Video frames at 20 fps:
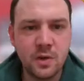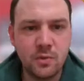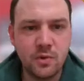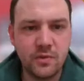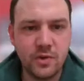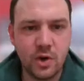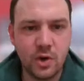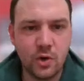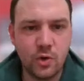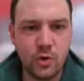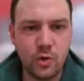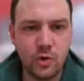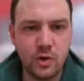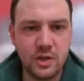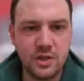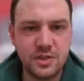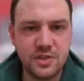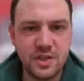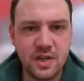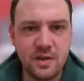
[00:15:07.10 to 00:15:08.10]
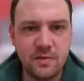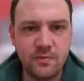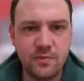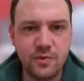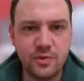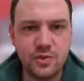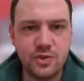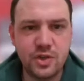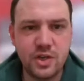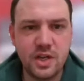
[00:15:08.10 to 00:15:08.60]
We've got Hawley's
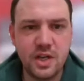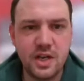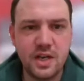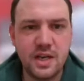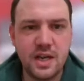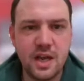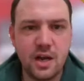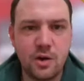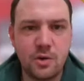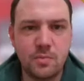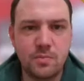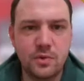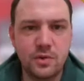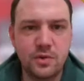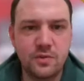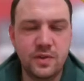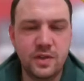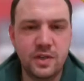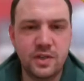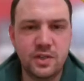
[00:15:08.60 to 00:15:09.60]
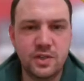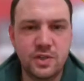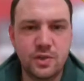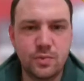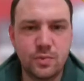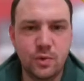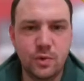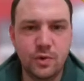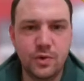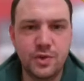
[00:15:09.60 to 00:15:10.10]
infantry now moving
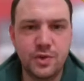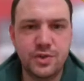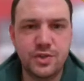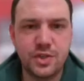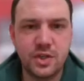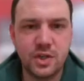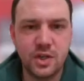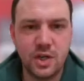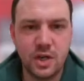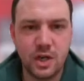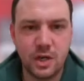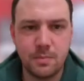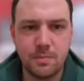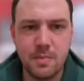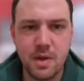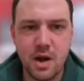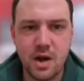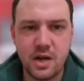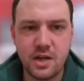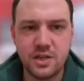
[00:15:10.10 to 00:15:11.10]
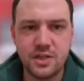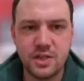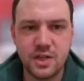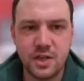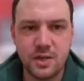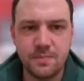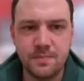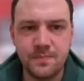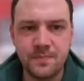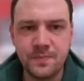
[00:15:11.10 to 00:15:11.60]
towards Kirk
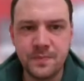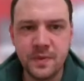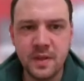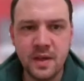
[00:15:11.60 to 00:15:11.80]
Merrington,